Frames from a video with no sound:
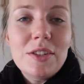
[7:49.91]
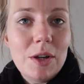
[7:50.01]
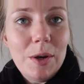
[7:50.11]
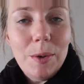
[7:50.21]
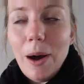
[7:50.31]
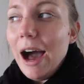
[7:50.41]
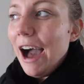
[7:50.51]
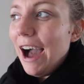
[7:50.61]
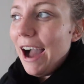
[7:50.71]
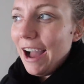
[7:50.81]
So
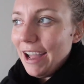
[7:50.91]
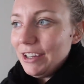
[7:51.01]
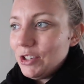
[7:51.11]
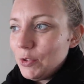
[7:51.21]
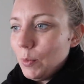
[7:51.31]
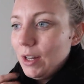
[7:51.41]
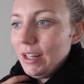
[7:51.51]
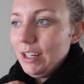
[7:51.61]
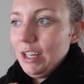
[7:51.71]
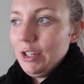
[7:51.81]
I just
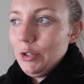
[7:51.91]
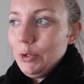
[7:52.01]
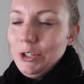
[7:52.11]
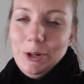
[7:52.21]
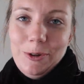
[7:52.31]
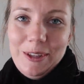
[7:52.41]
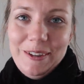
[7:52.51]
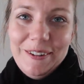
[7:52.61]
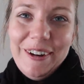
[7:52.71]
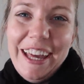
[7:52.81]
wanted to show
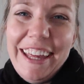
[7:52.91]
you